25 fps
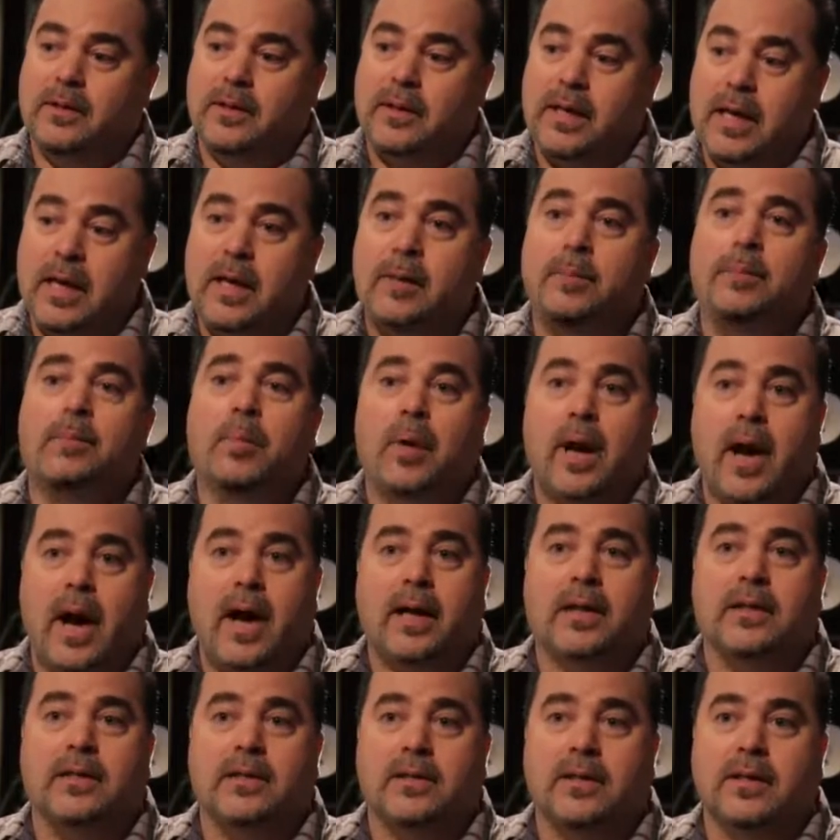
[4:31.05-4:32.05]
keep
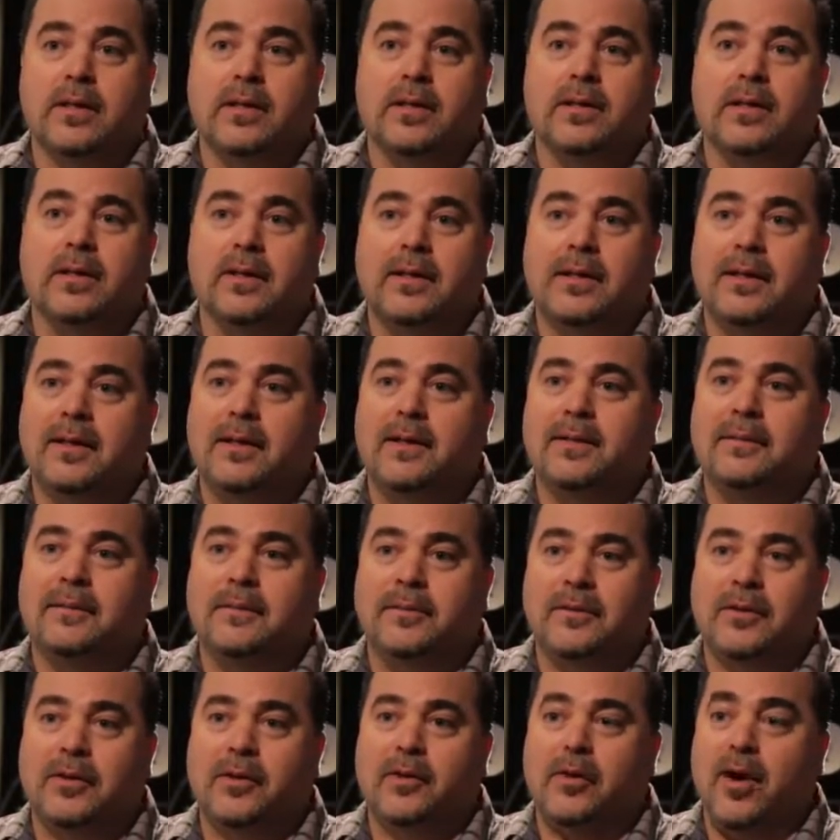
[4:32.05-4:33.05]
practicing
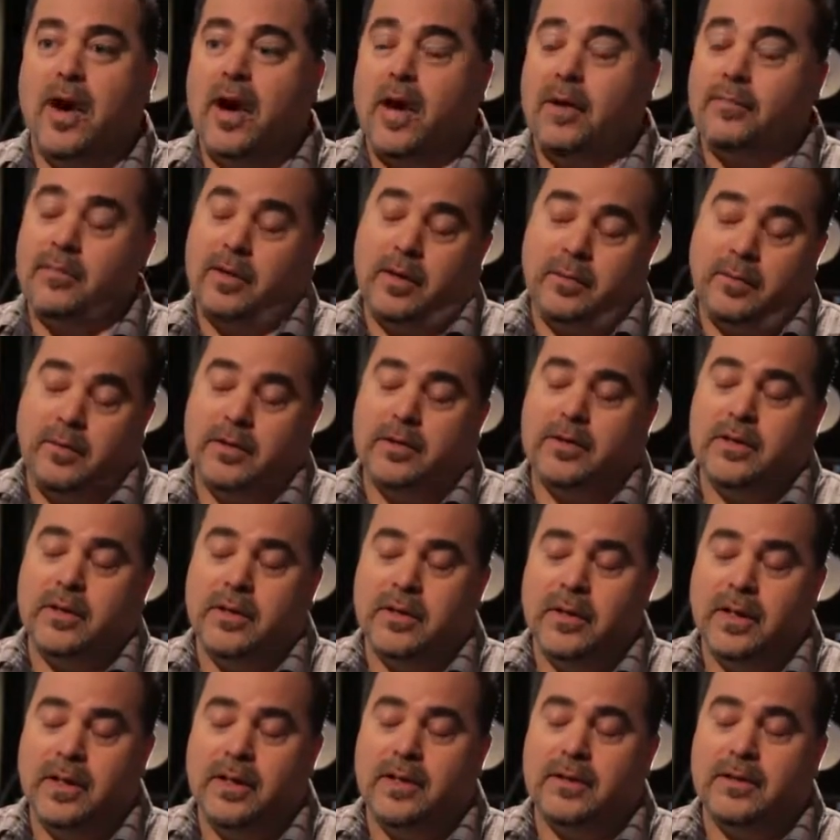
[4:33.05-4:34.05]
your craft, I would say
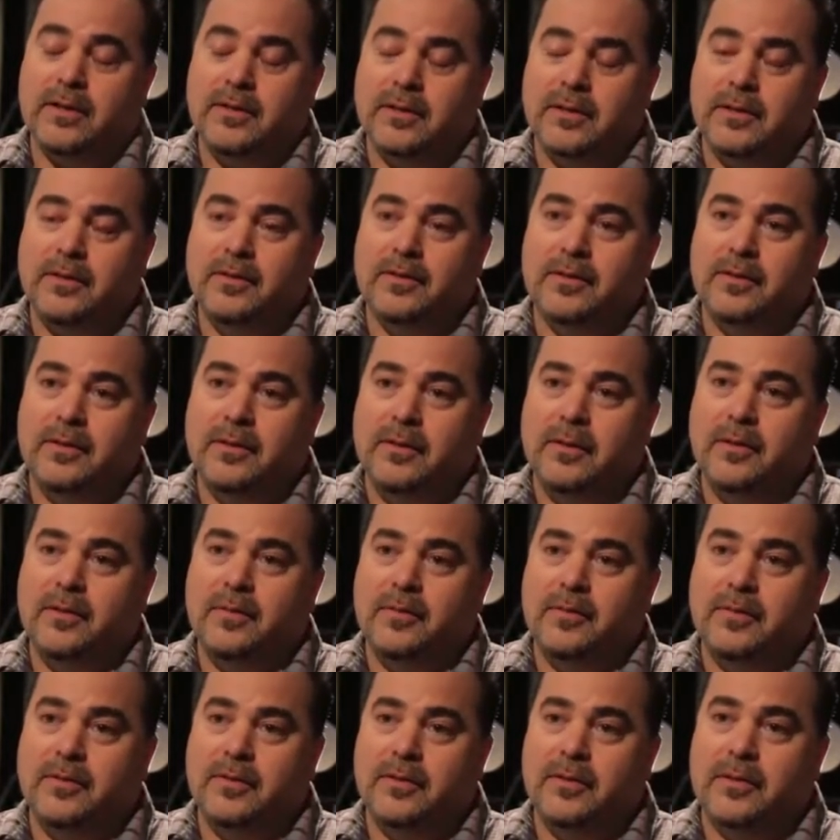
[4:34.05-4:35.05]
that is, you know,
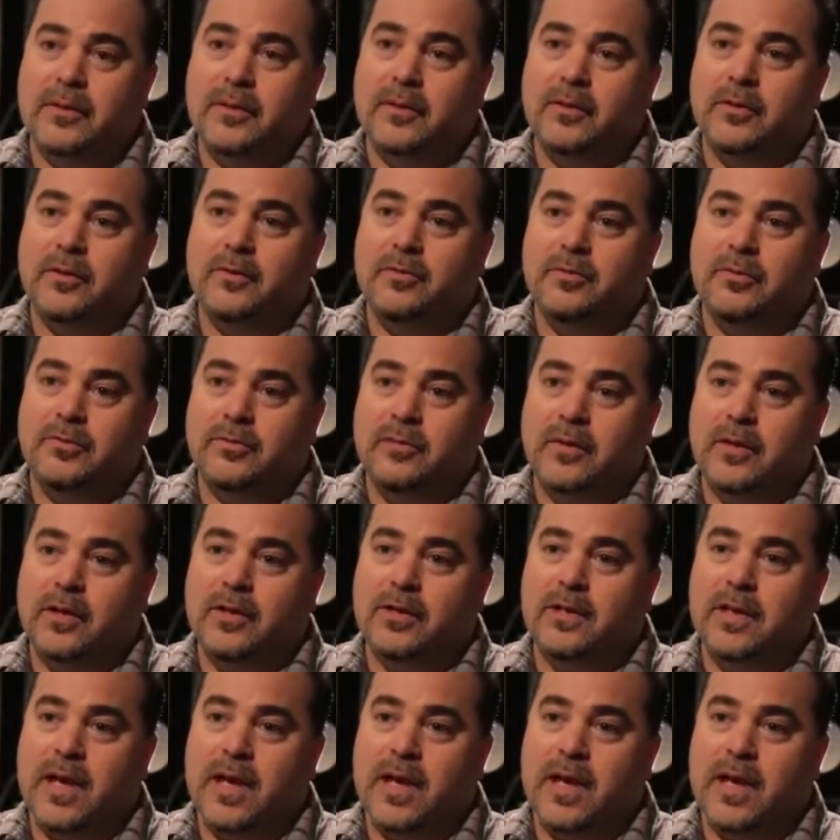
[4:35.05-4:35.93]
still very